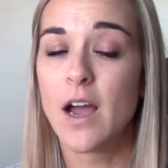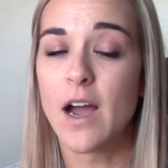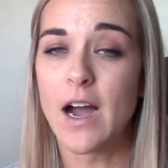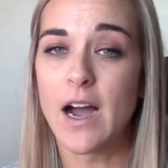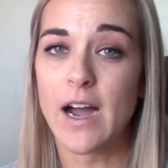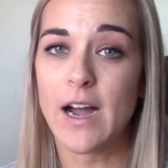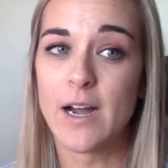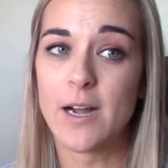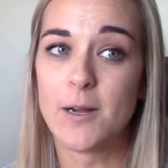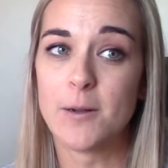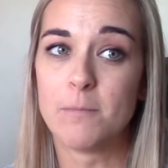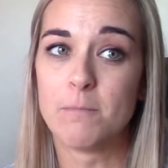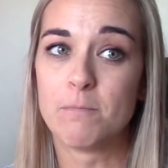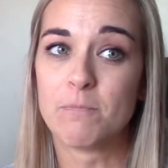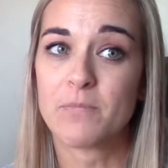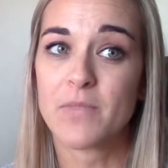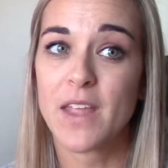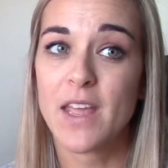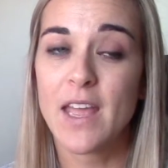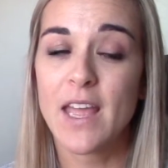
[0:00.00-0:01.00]

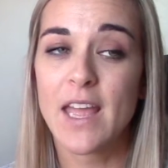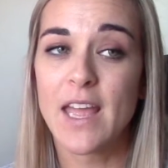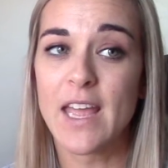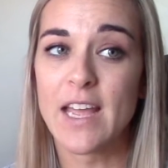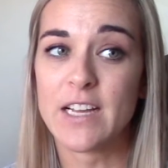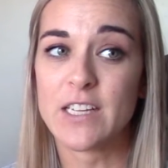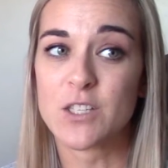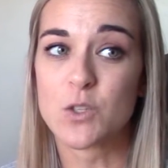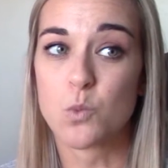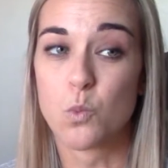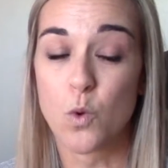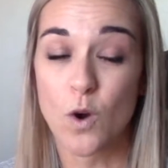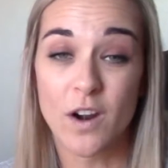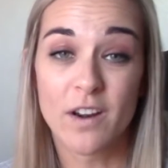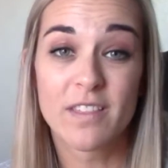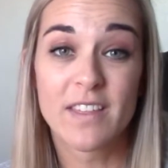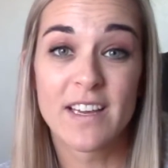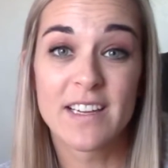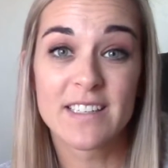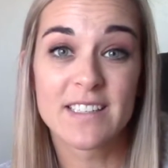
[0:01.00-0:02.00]
Um, it's
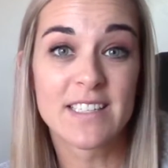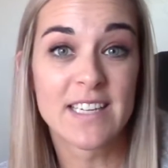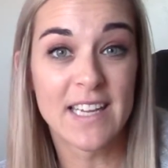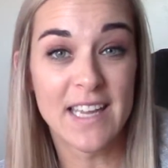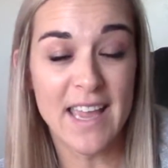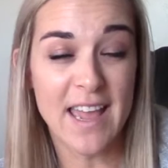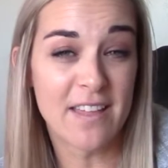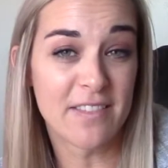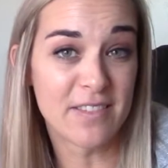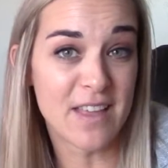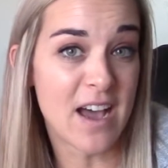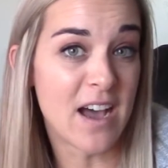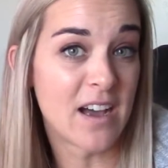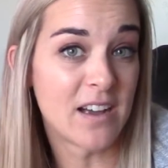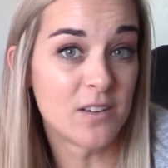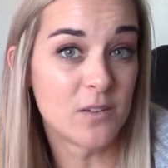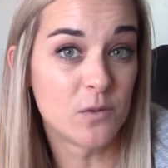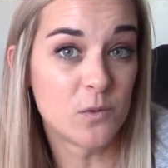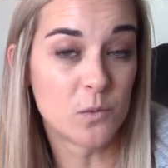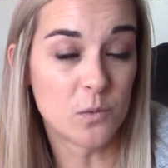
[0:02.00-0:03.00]
worth it to get
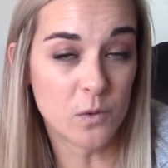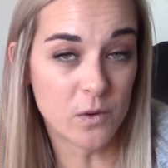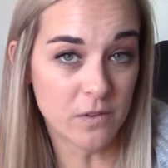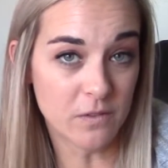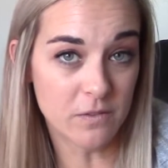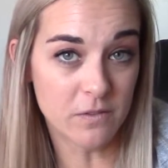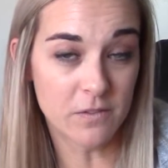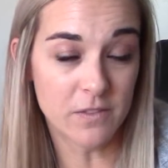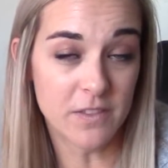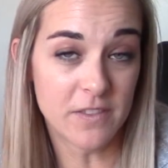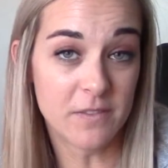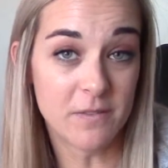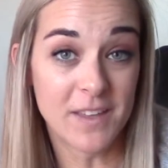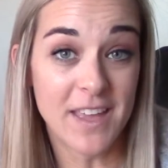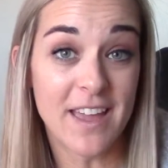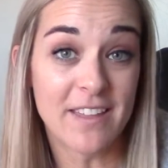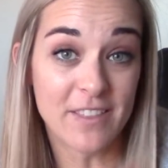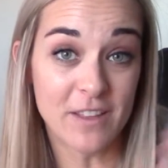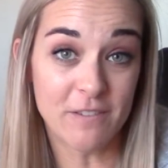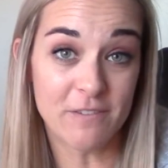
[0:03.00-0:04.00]
that,
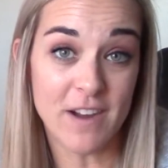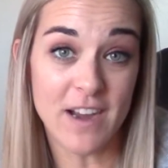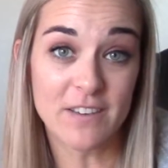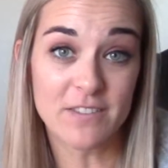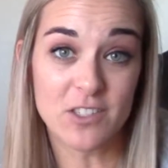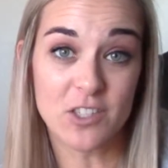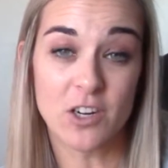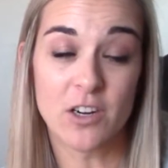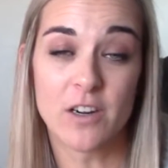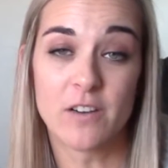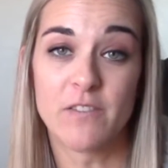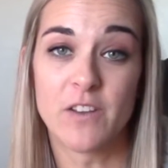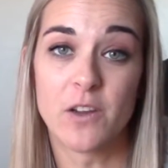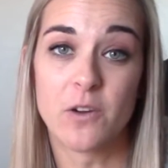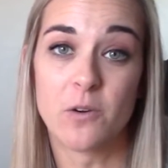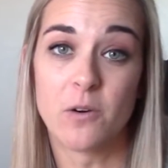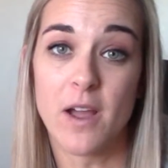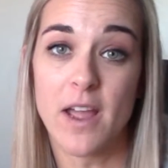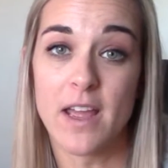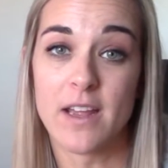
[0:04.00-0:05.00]
get the five-star
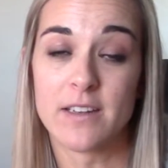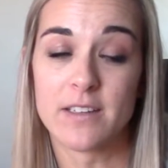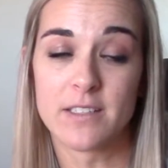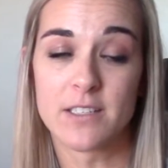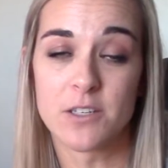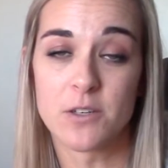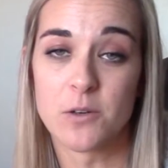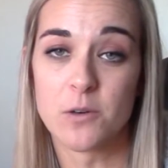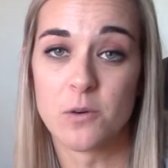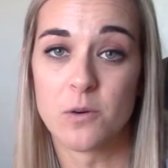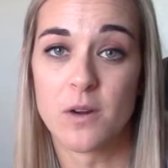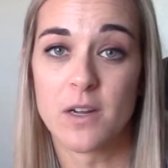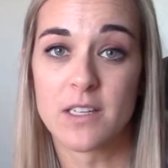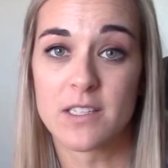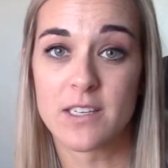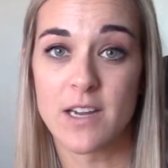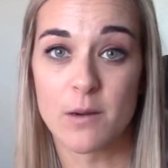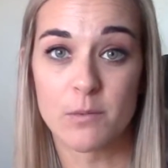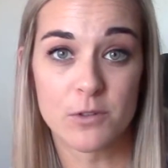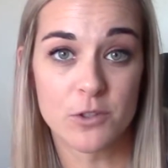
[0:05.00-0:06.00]
review and to
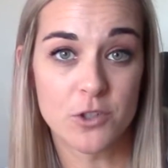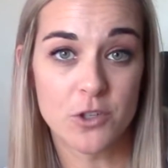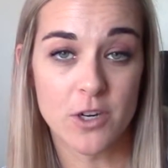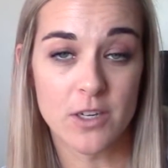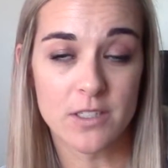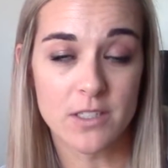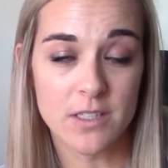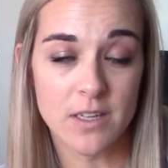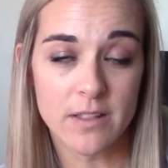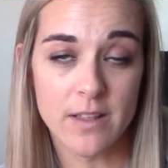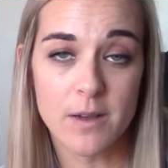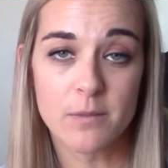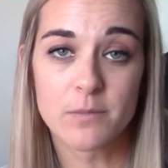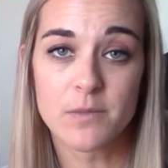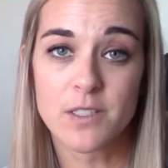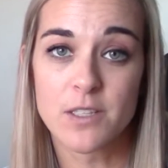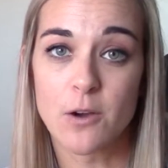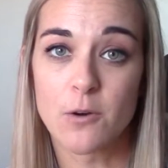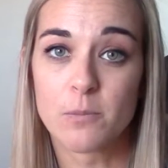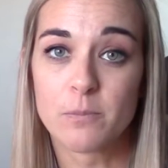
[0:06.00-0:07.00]
establish trust in them.
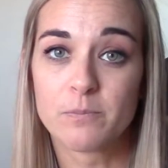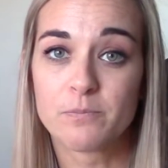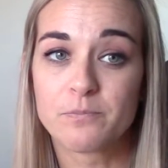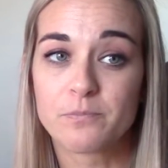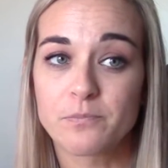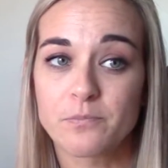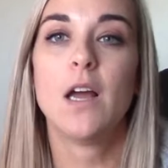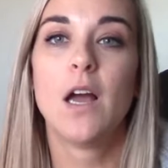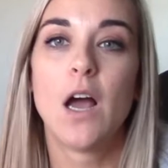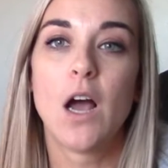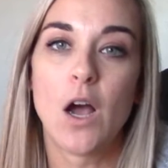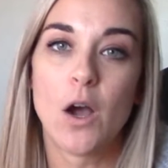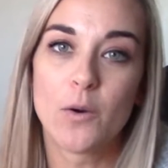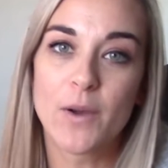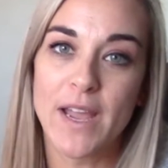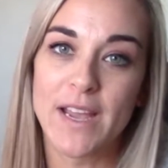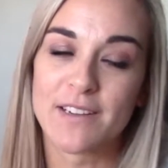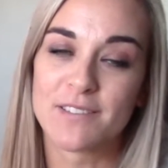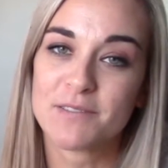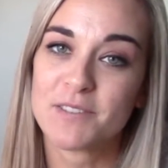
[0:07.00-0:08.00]
So
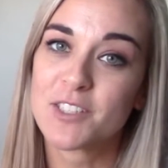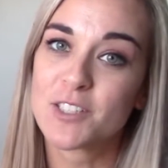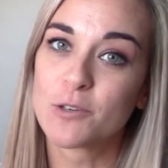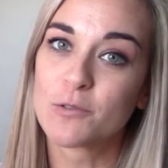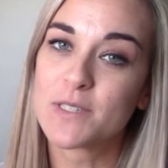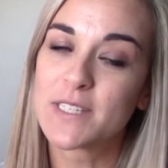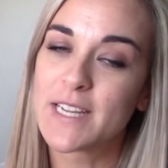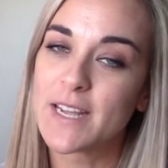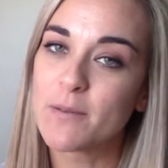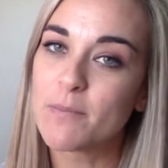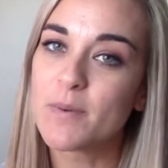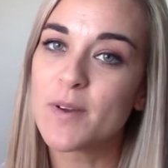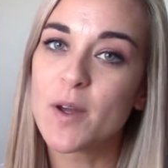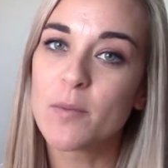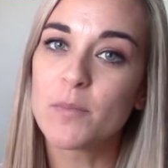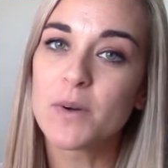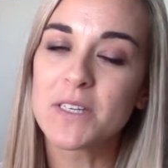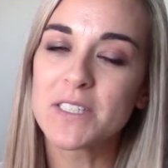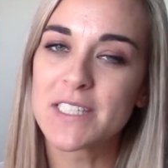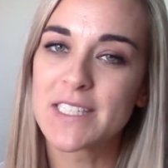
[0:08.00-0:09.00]
Okay, so tip
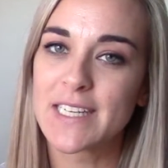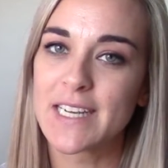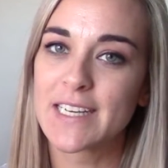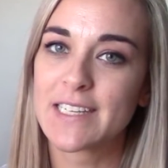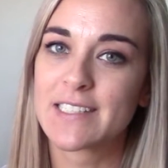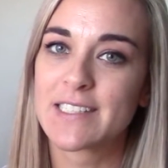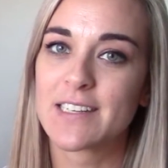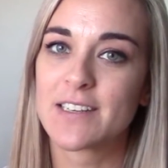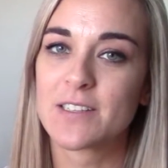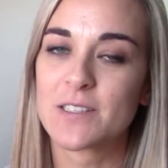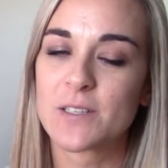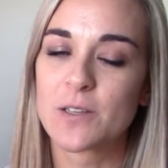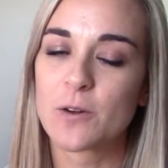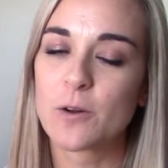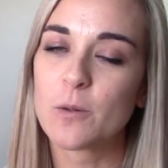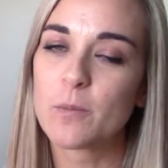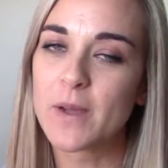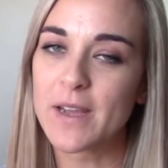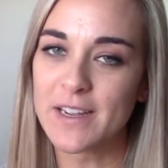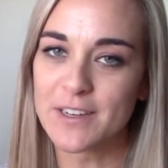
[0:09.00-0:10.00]
number six is a
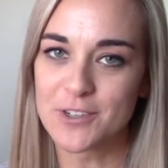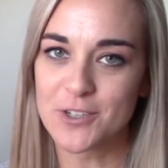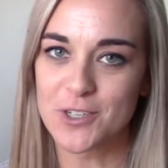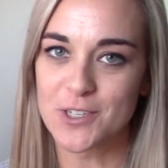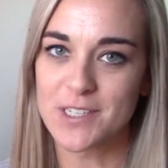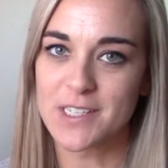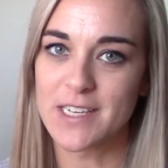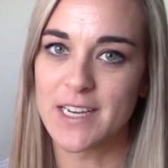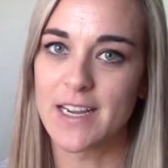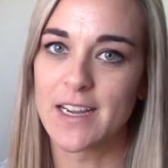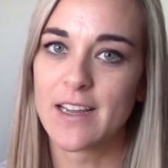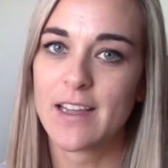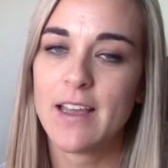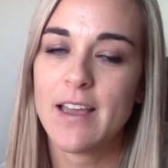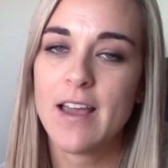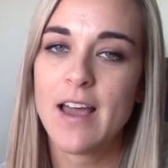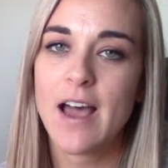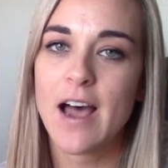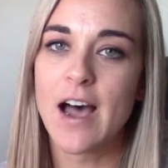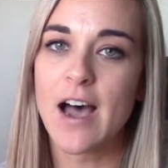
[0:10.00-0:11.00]
little bit interesting,
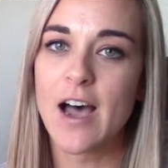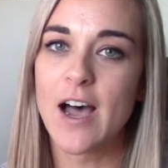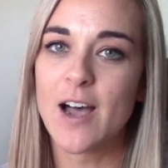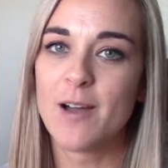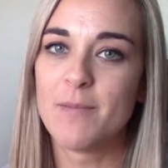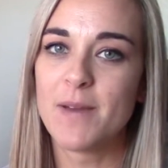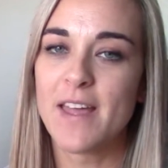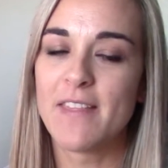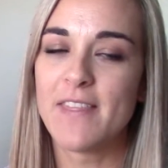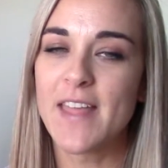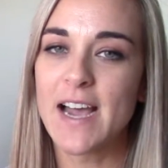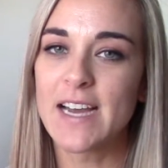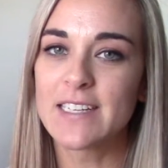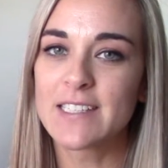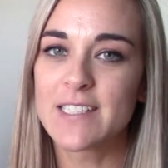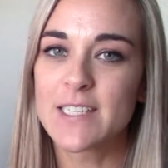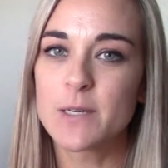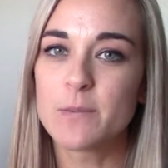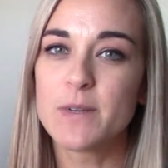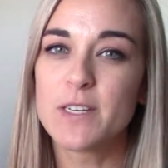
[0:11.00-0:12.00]
um, and that
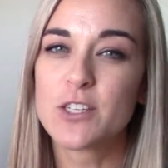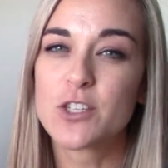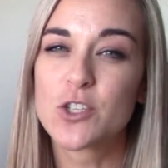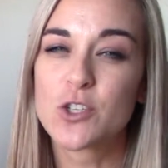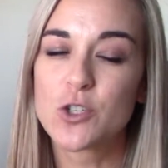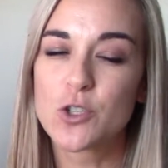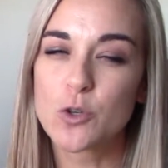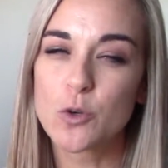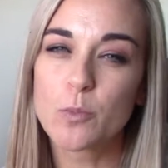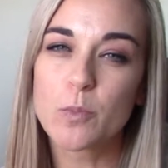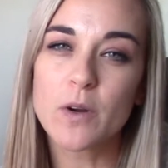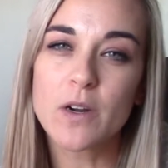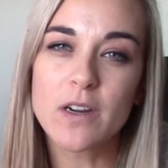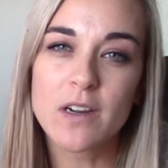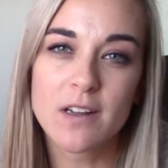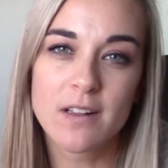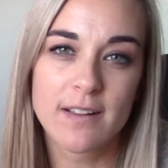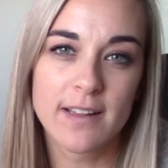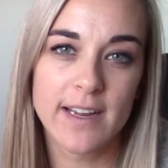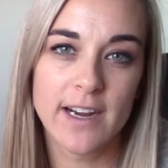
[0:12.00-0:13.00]
is to be super
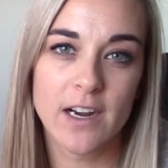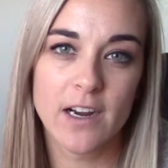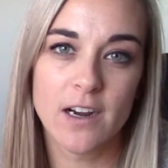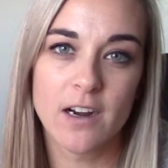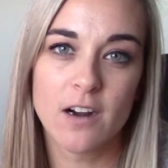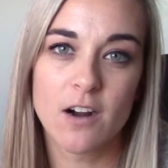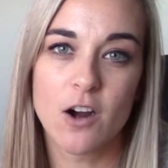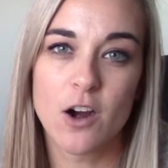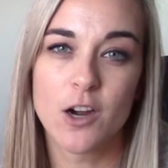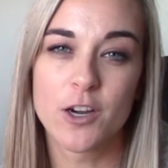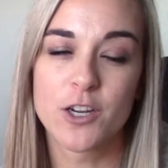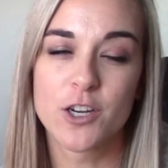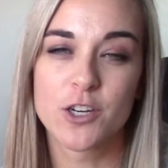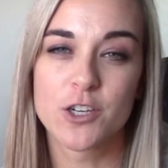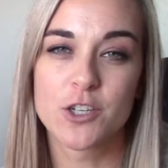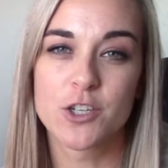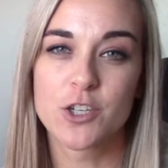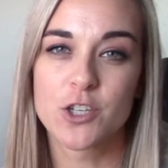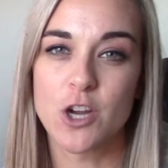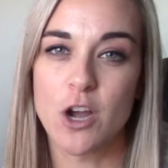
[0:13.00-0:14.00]
clear on
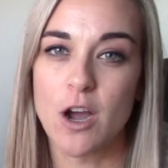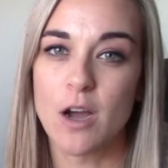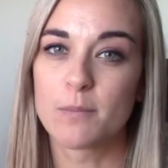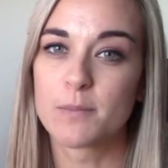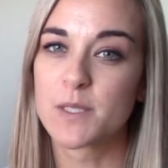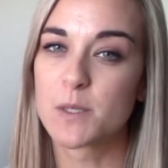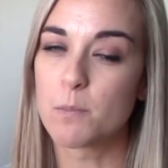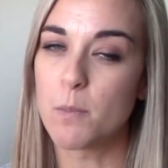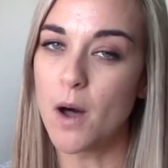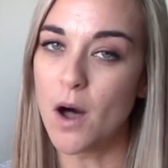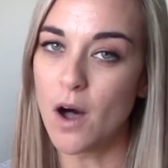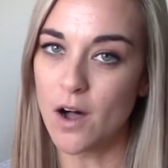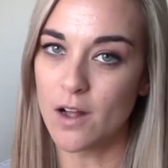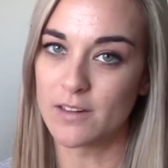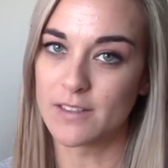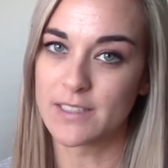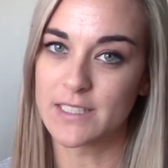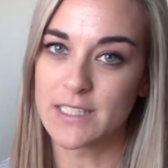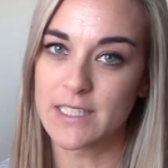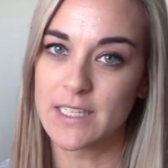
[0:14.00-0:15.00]
your shop's
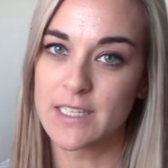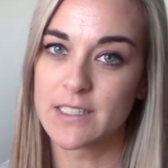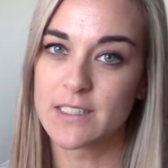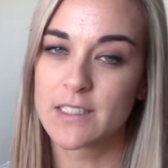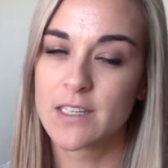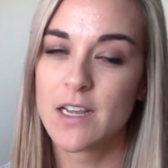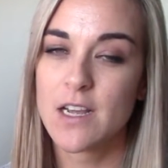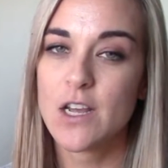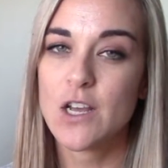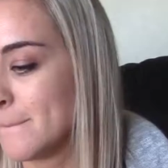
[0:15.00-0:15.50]
policies.